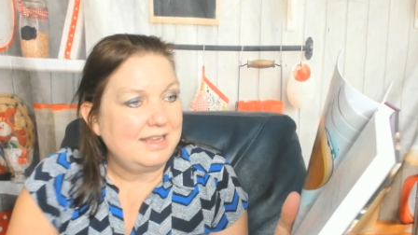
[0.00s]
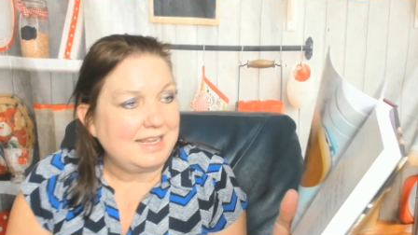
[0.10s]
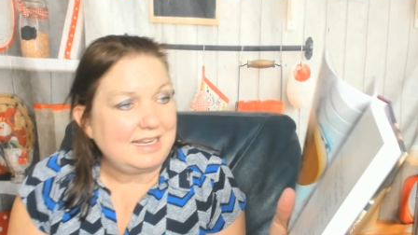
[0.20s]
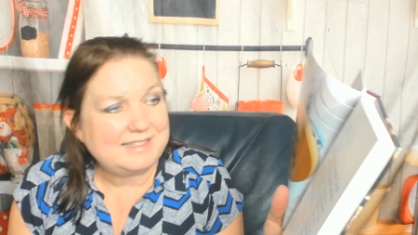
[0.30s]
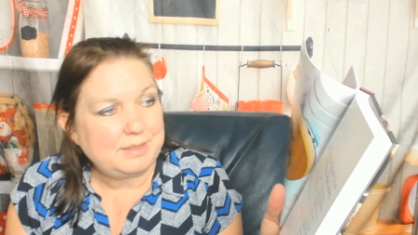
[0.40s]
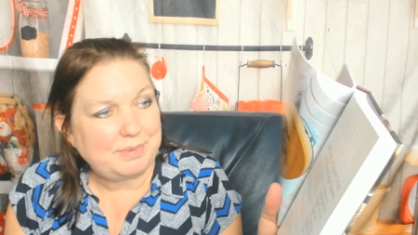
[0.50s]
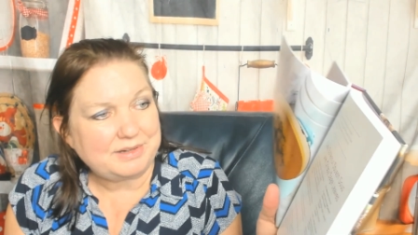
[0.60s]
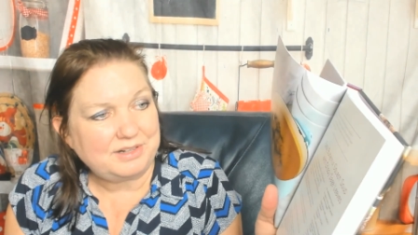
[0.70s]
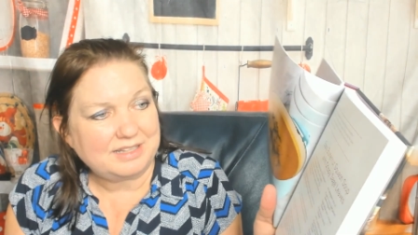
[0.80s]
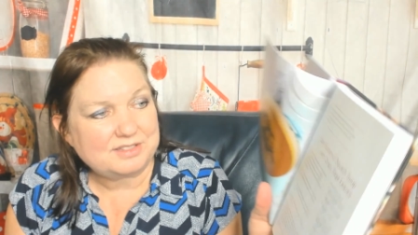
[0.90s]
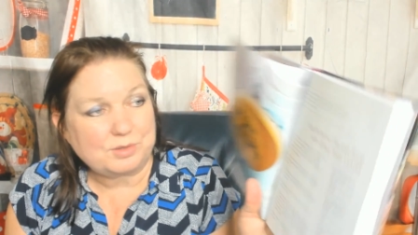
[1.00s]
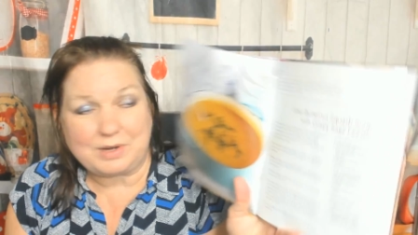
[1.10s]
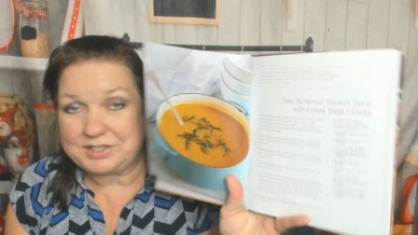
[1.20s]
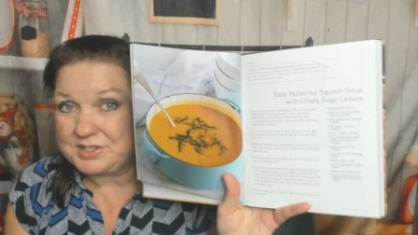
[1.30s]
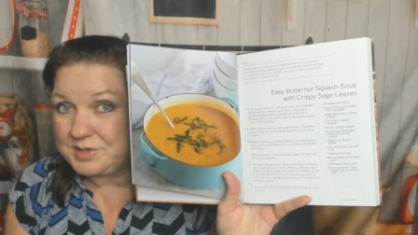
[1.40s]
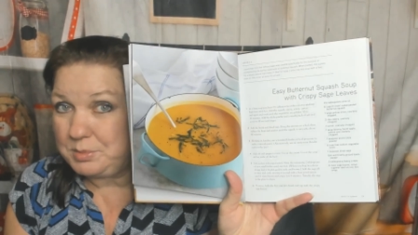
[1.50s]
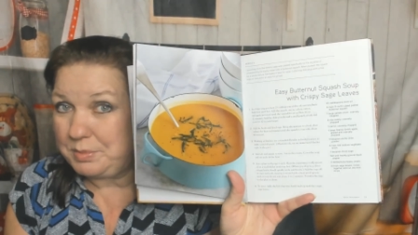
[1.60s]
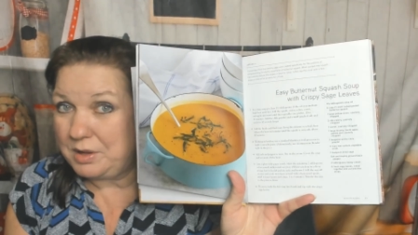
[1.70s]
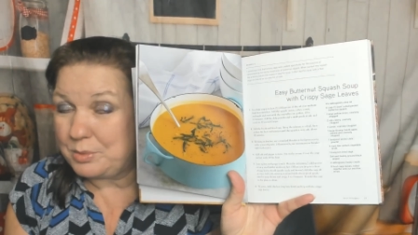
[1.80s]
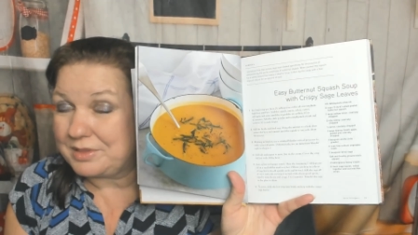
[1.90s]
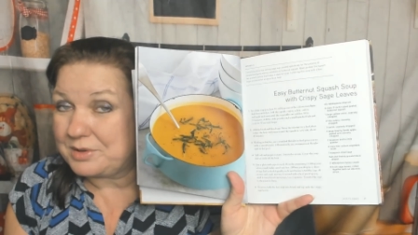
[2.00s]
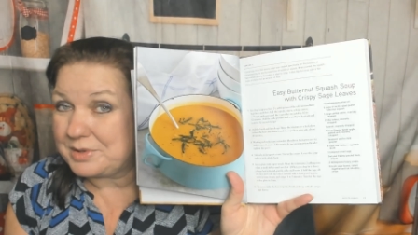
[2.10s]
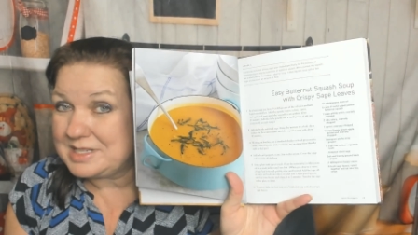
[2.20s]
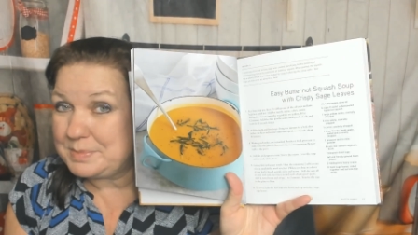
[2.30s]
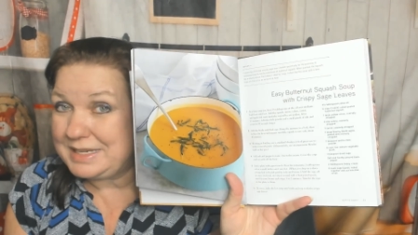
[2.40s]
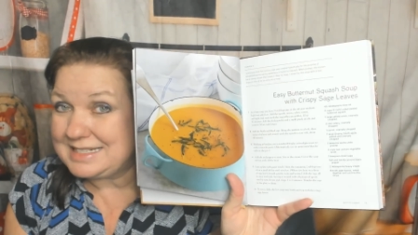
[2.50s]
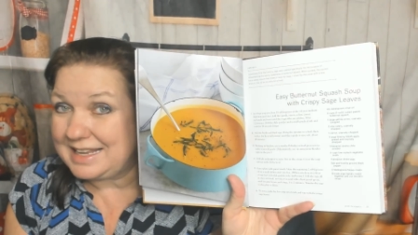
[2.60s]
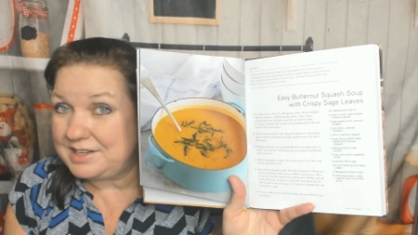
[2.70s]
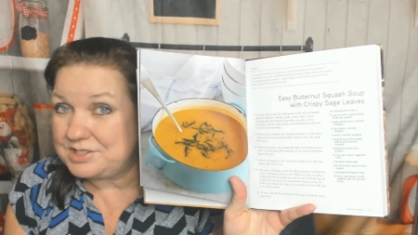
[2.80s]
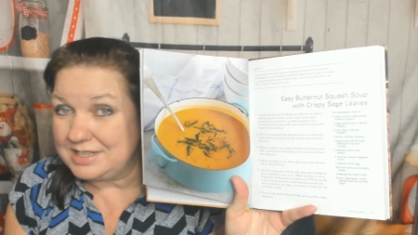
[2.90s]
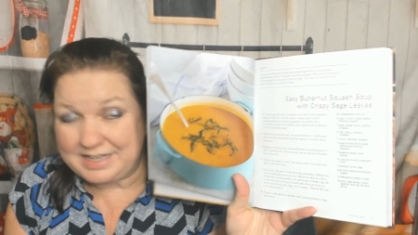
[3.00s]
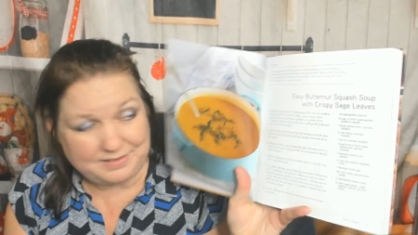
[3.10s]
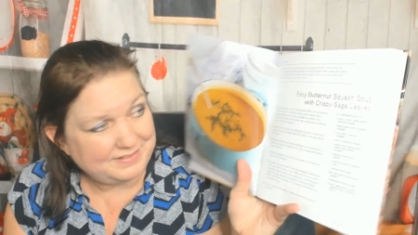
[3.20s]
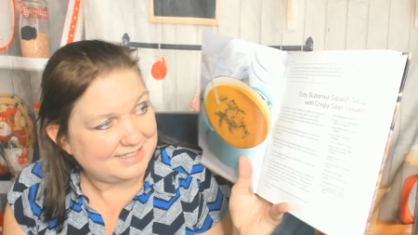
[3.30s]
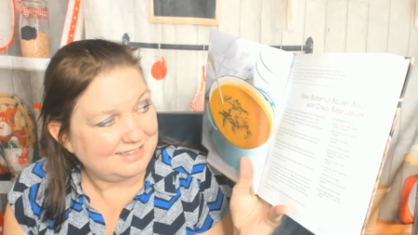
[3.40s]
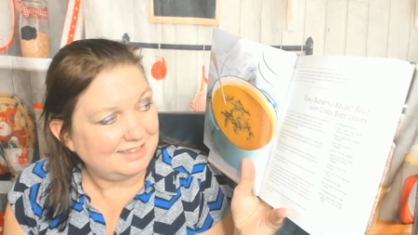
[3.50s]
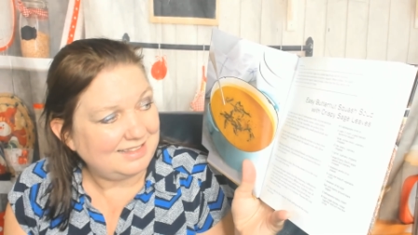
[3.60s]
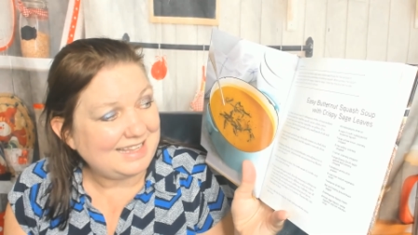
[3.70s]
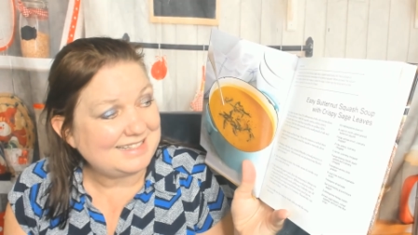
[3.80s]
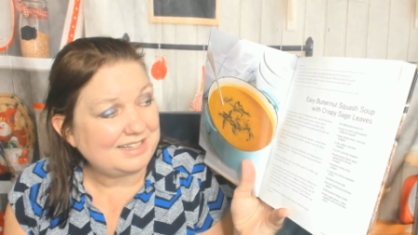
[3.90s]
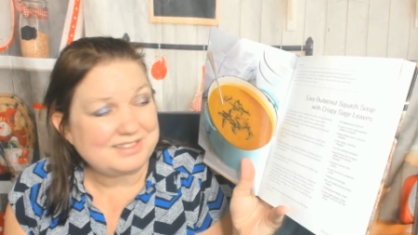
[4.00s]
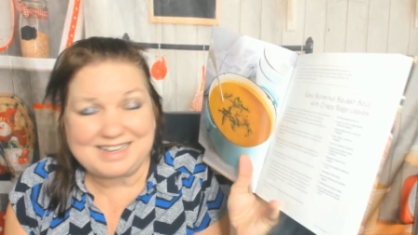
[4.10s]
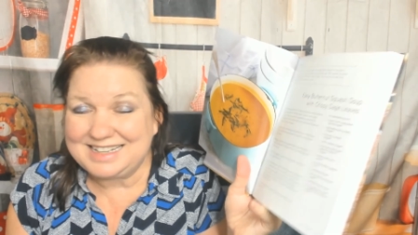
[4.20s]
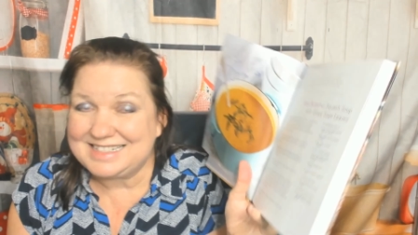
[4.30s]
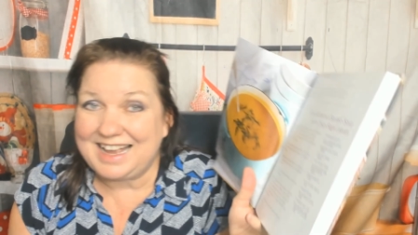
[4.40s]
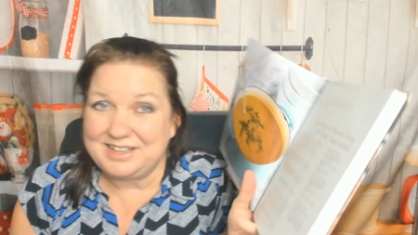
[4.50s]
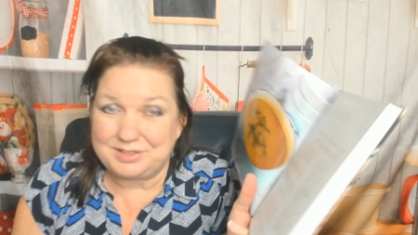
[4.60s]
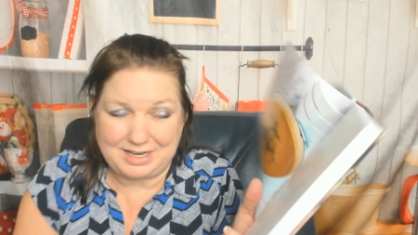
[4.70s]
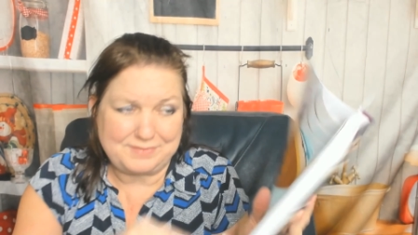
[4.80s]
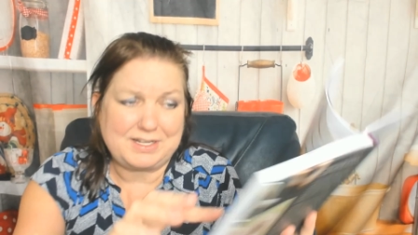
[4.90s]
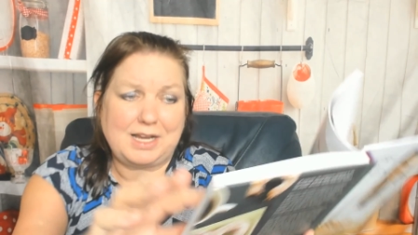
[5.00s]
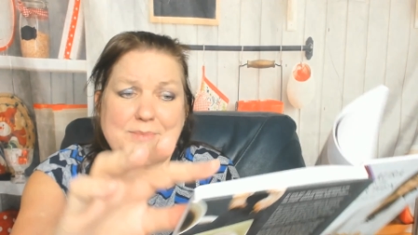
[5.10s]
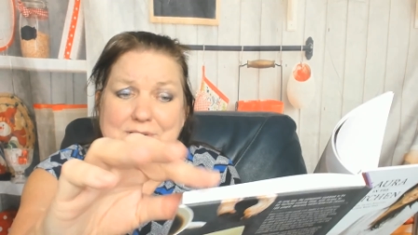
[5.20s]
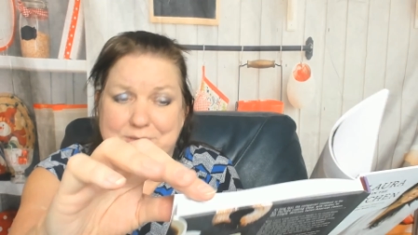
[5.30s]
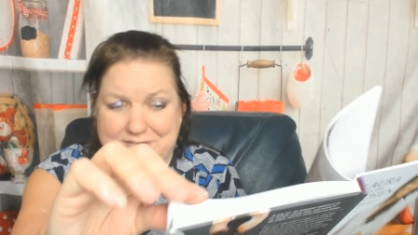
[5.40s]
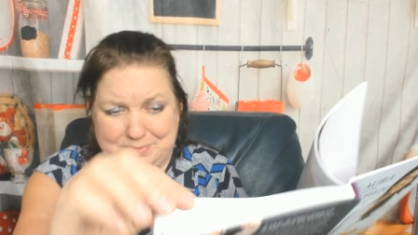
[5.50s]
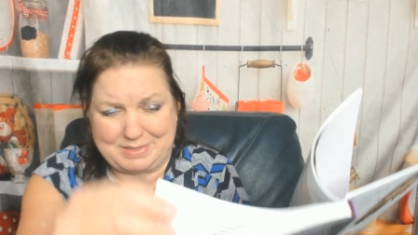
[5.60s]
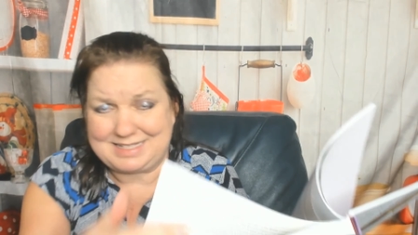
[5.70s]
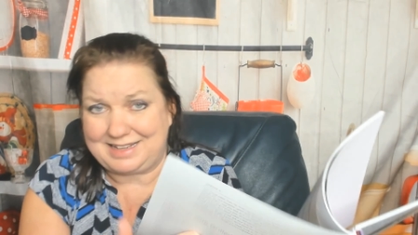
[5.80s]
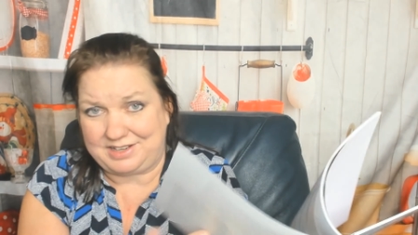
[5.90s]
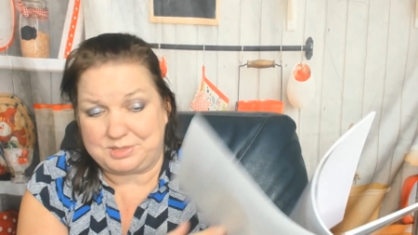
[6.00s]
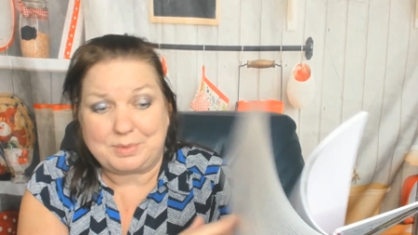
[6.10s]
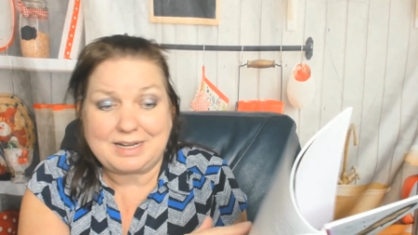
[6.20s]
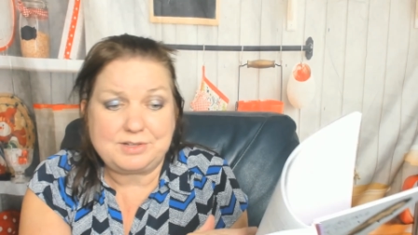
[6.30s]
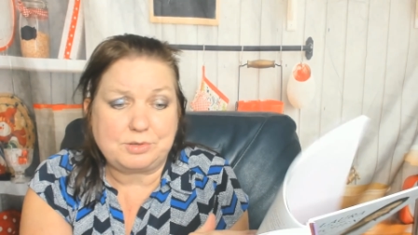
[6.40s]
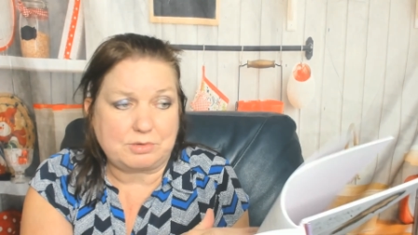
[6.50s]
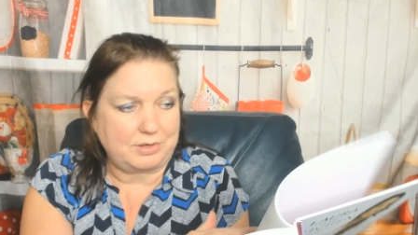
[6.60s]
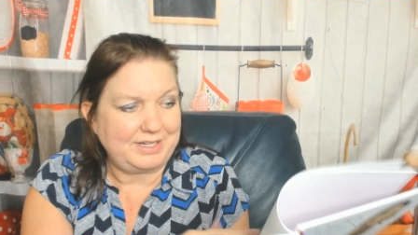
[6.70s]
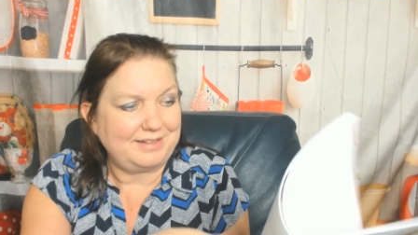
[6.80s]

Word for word: Easy butternut squash soup with crispy sage leaves. That sounds nice. I don't have time to crisp my sage, but I do grow it.